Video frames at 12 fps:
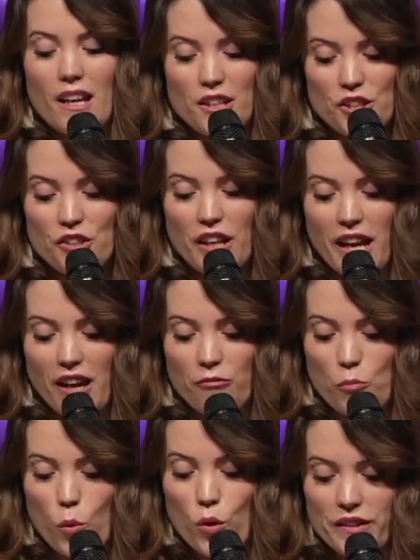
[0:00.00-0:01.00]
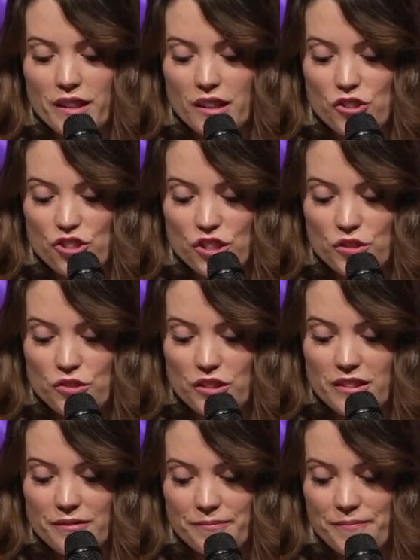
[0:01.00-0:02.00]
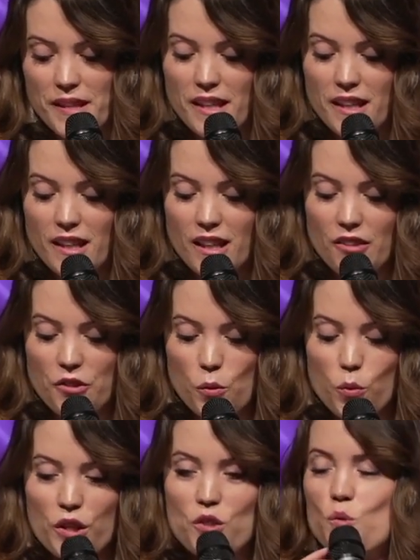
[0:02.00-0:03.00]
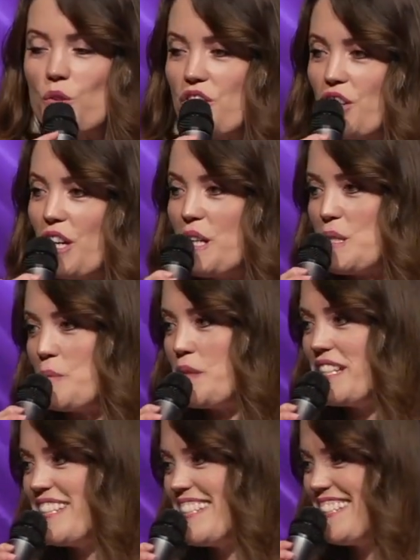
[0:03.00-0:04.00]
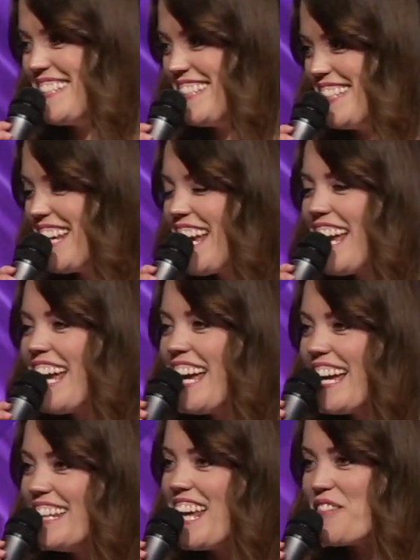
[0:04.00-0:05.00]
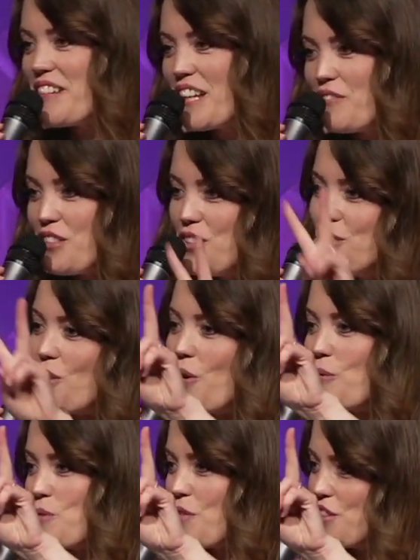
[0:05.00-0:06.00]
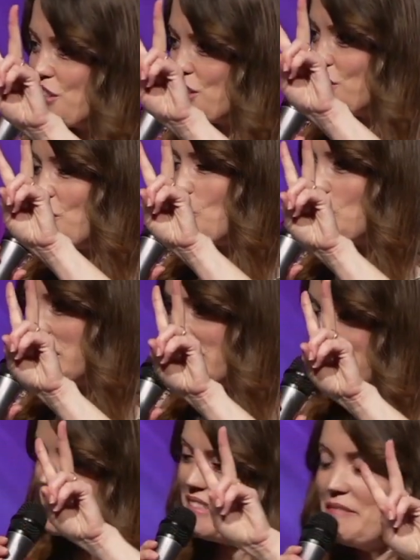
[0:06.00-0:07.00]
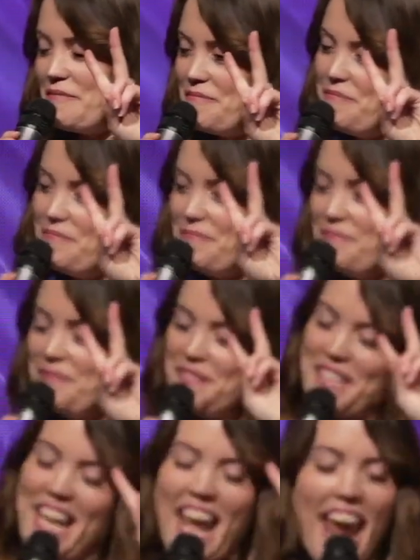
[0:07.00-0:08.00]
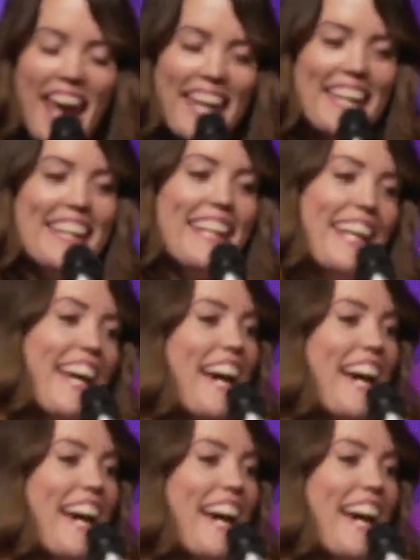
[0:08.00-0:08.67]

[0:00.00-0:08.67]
You're going to have more than the children of the one who's with her husband. Now we have two homes for children built. And